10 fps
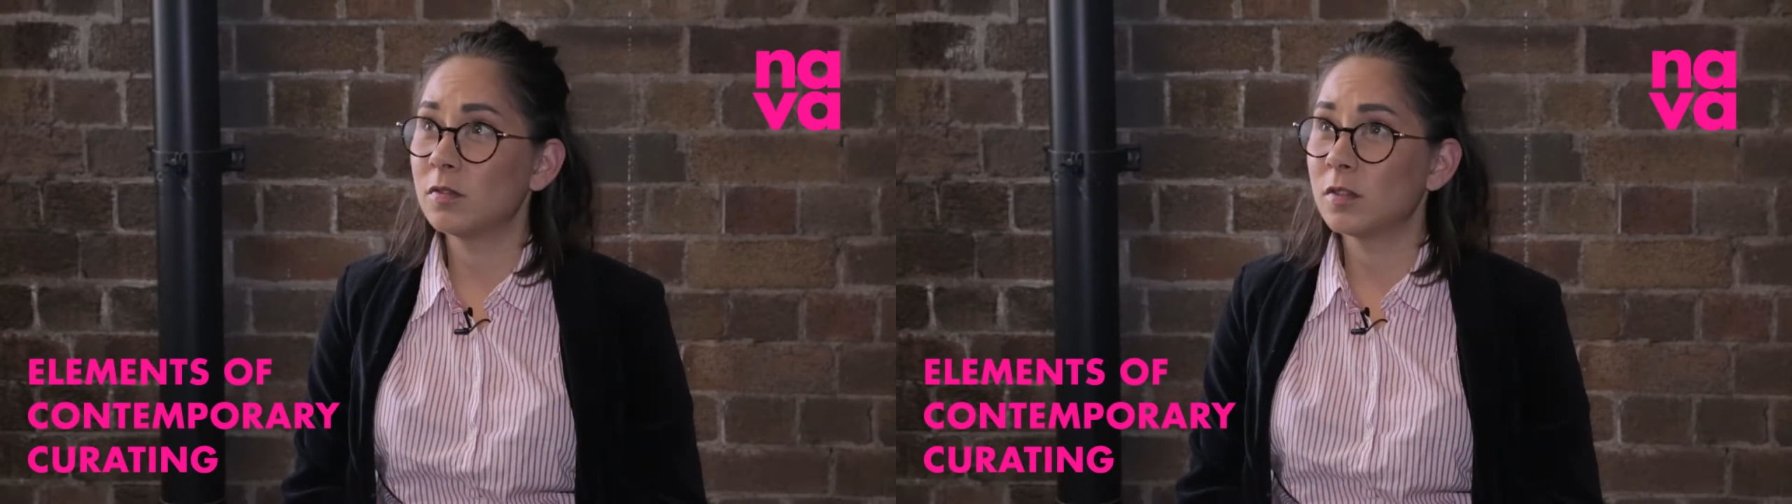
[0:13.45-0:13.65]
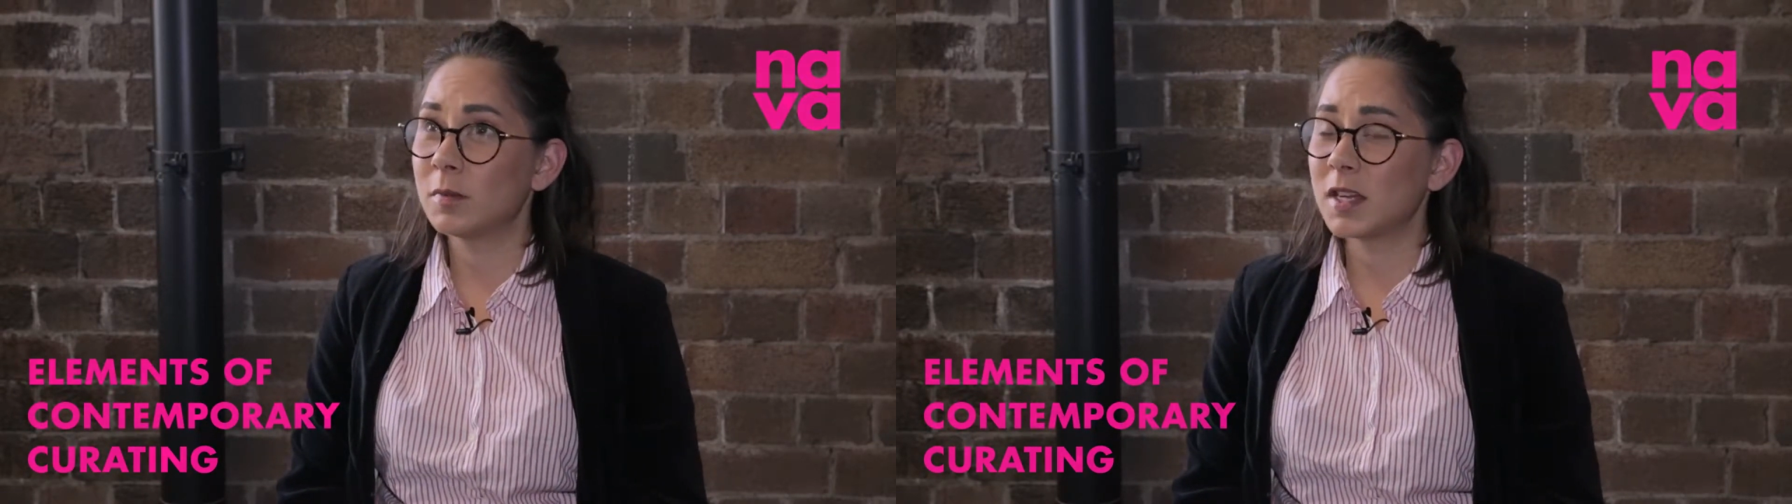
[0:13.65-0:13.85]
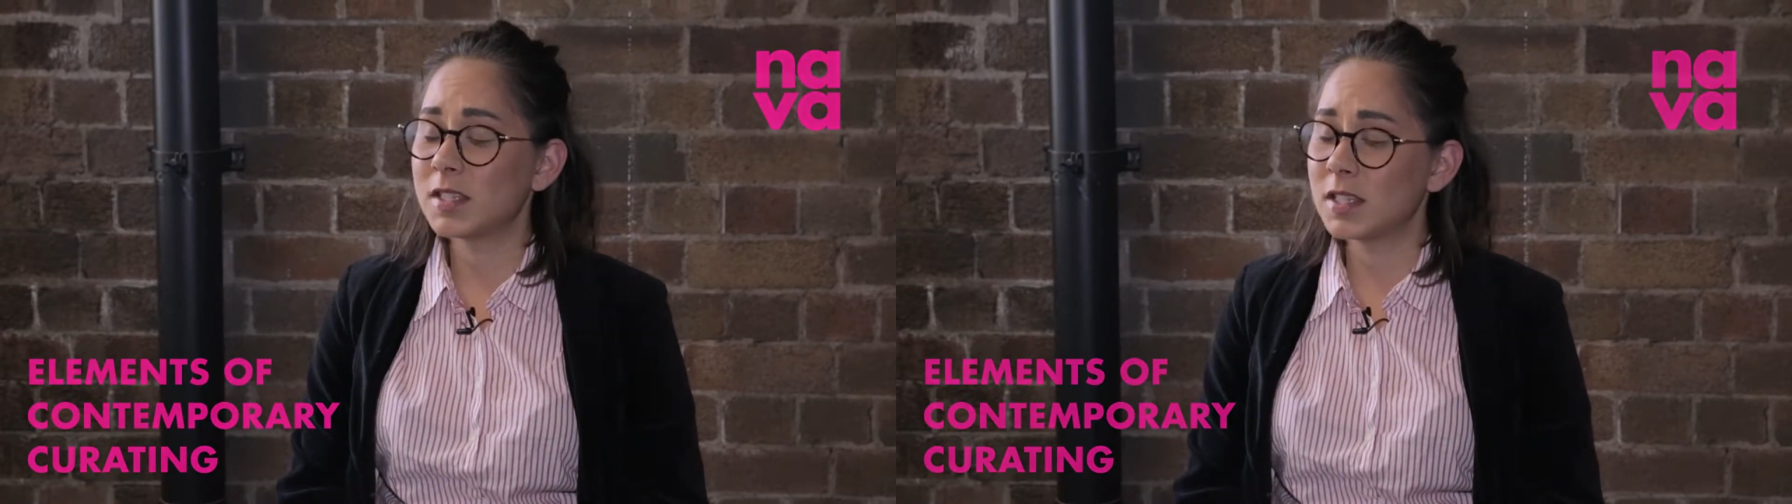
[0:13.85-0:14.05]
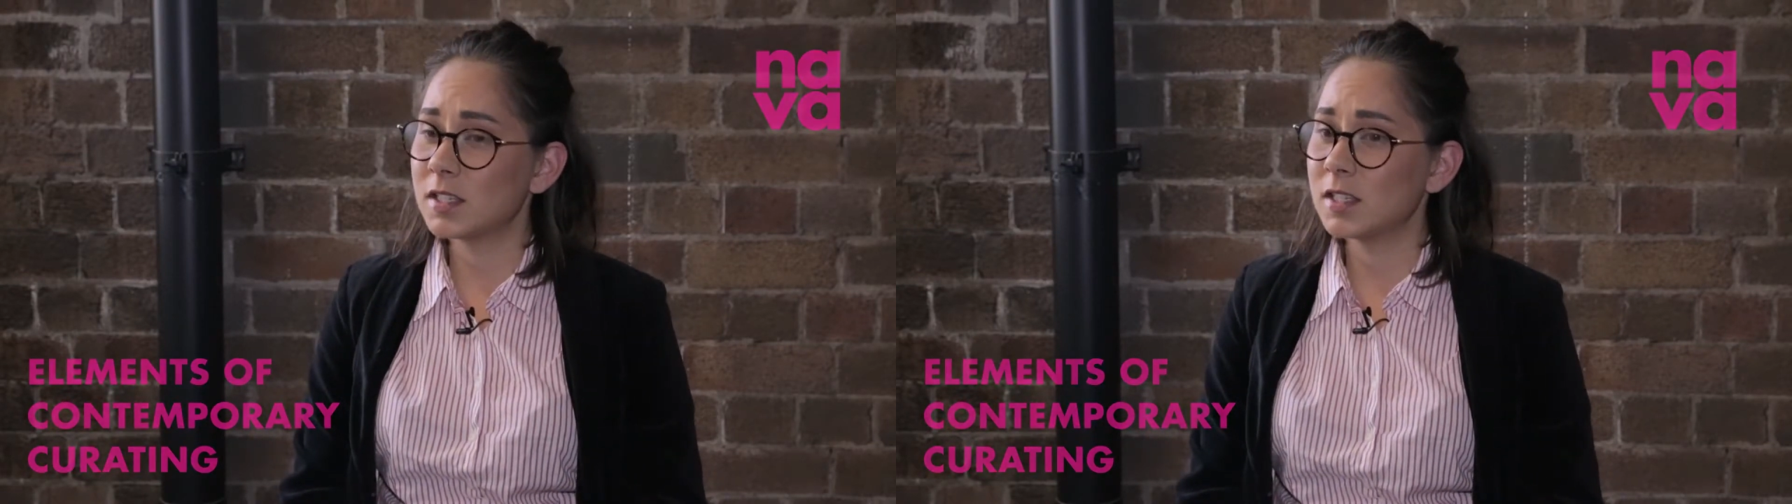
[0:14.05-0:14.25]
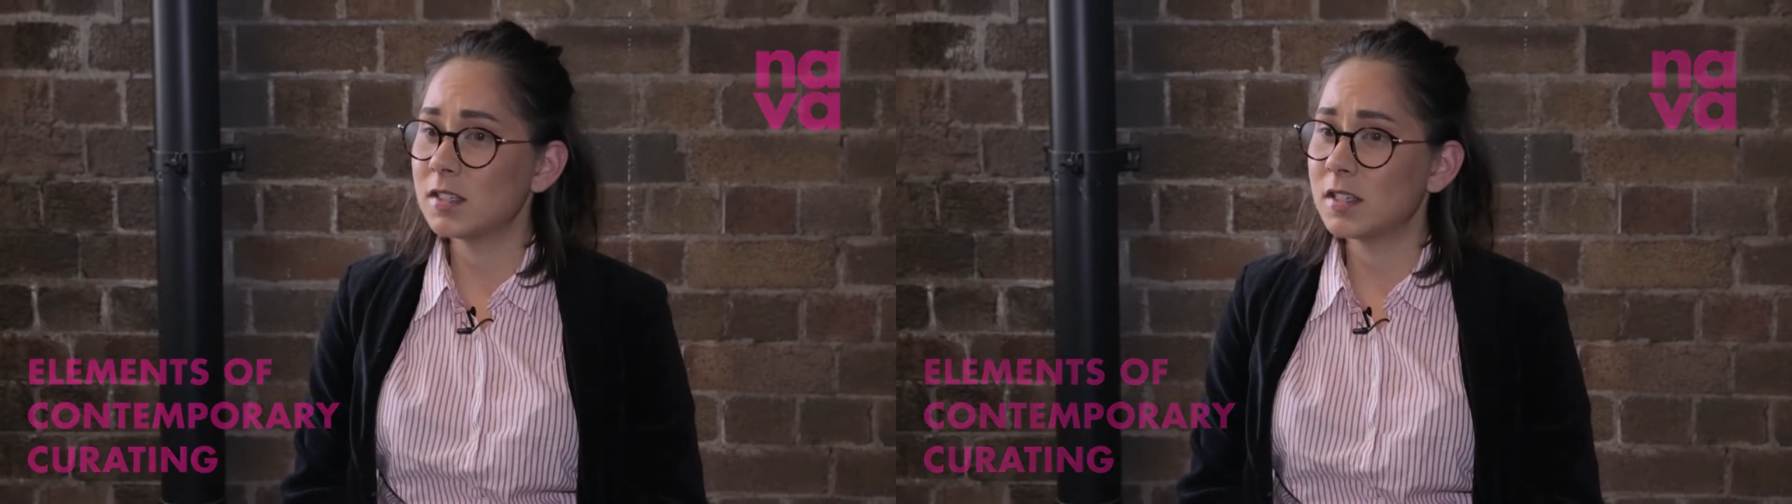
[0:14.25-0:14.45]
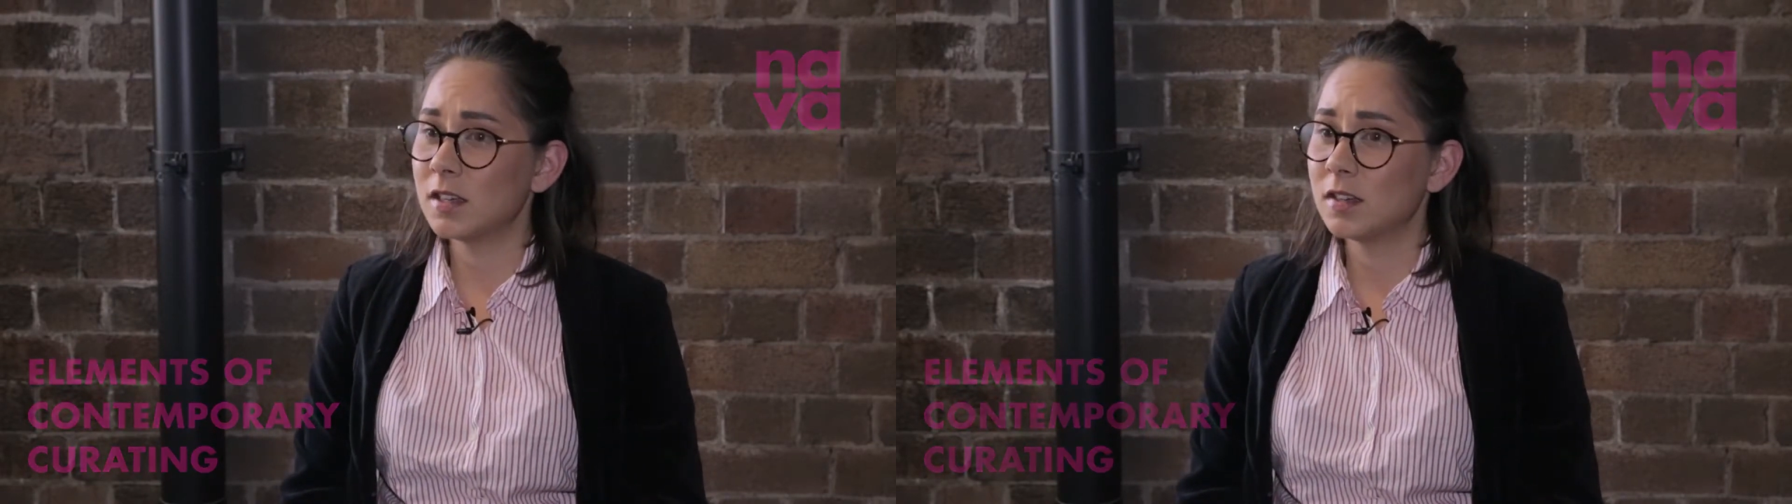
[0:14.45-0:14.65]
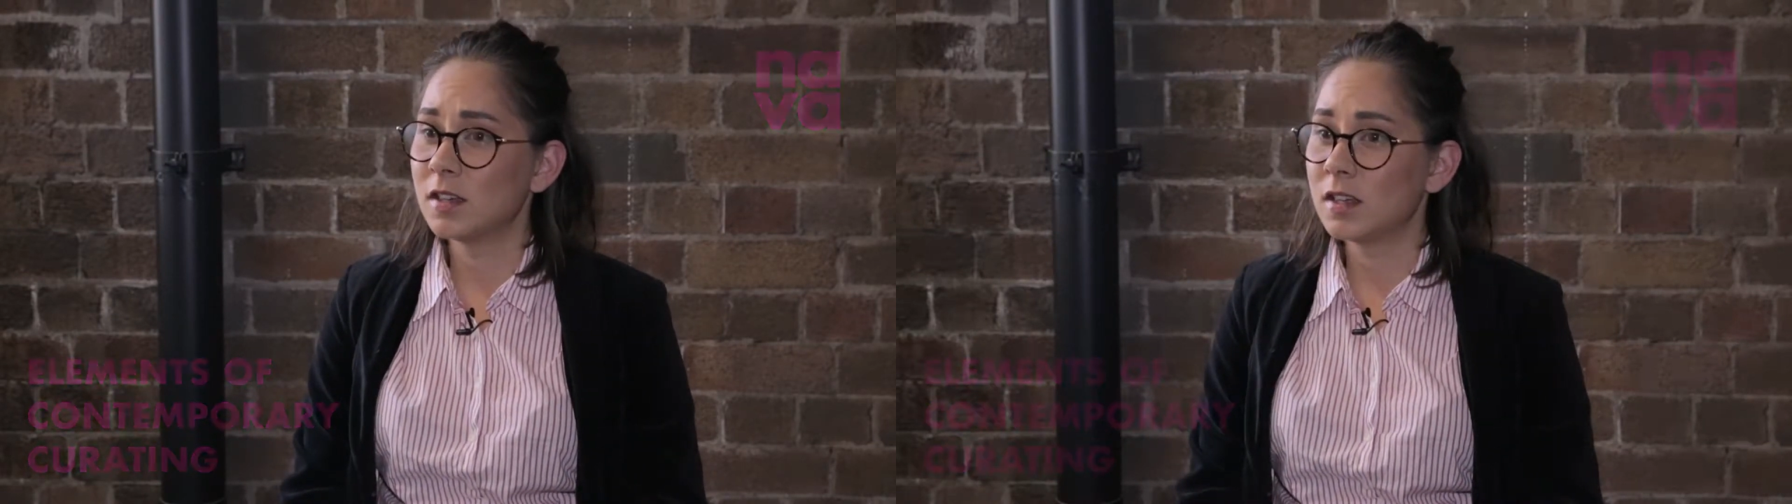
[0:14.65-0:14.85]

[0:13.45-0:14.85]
for about 6 years now.